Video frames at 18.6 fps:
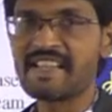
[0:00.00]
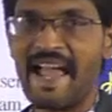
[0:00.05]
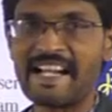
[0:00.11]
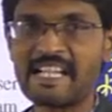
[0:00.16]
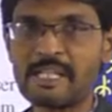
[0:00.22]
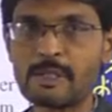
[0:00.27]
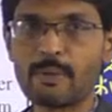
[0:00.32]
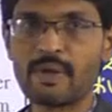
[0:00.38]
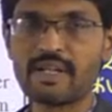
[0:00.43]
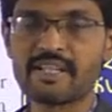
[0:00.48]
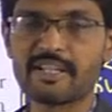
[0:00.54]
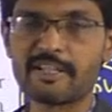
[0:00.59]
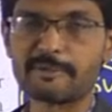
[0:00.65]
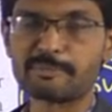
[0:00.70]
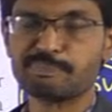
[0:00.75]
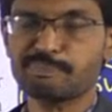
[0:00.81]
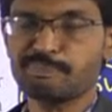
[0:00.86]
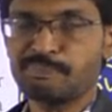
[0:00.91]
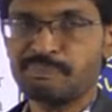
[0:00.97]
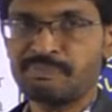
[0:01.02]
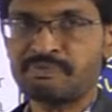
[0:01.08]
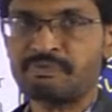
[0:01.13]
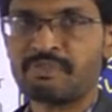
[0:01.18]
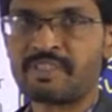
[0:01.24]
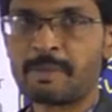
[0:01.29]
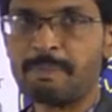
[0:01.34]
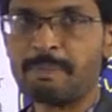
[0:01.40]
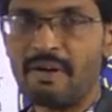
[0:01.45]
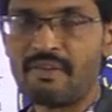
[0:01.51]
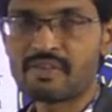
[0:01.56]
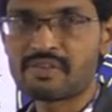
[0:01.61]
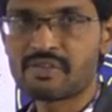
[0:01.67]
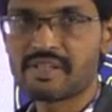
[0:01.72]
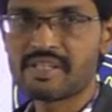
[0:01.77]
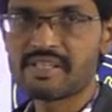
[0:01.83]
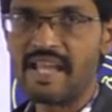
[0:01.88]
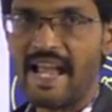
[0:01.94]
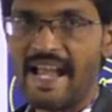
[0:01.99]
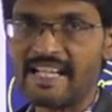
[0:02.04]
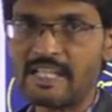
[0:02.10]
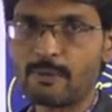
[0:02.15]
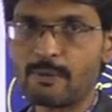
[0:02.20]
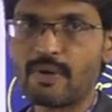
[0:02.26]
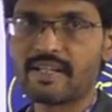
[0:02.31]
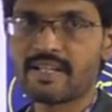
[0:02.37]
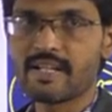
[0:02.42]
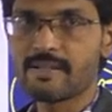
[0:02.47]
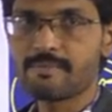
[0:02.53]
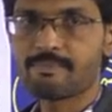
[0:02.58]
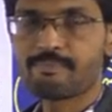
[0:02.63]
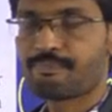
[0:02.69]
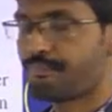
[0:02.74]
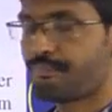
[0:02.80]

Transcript: activated, when the power source is activated,